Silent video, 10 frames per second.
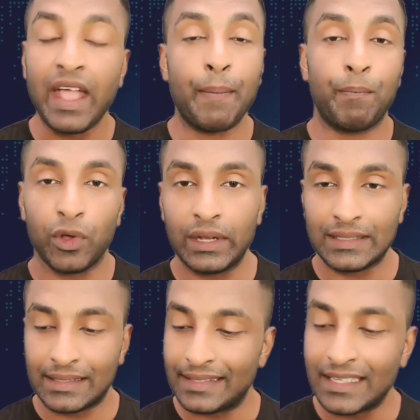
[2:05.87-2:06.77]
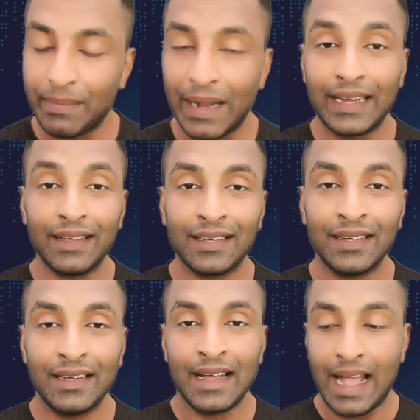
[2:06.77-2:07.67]
employ a systematic
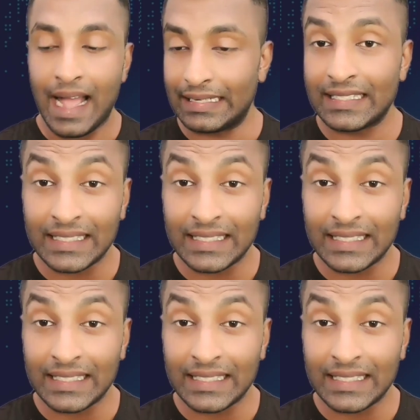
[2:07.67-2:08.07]
and